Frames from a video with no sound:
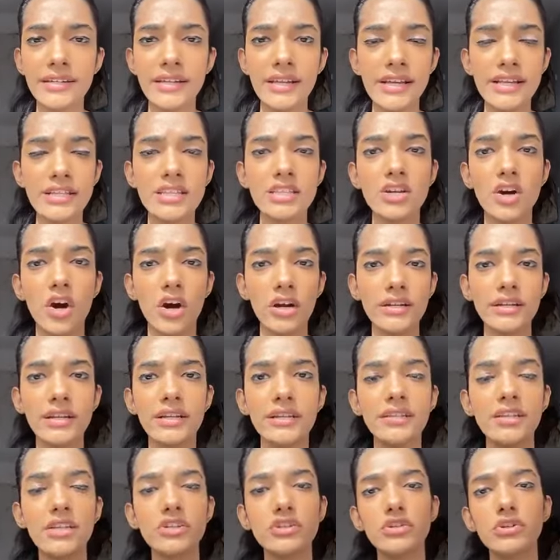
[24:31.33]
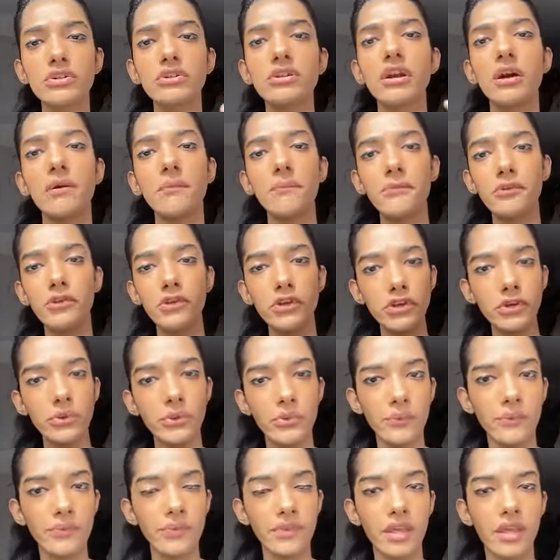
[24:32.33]
needs content, they should come to
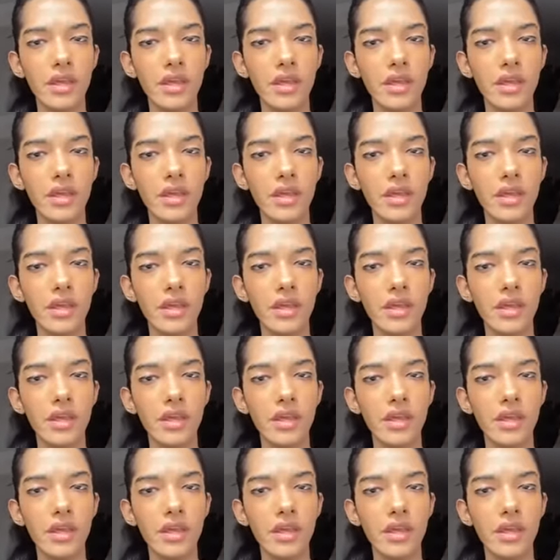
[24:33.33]
you.